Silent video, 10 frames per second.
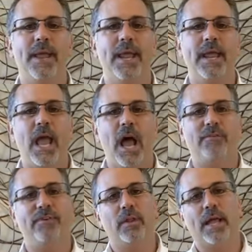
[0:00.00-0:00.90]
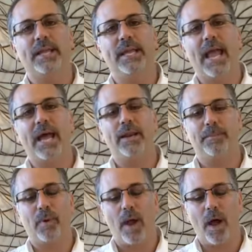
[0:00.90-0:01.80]
I feel like he had
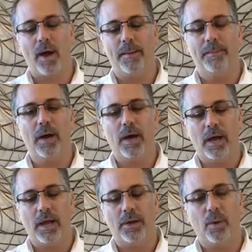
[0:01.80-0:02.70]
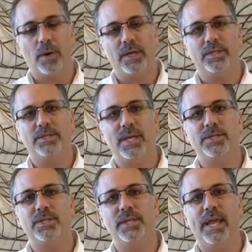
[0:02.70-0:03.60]
an
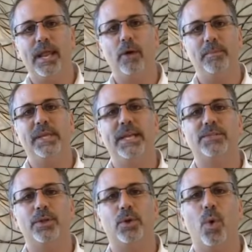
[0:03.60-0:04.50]
organization that helped me get to the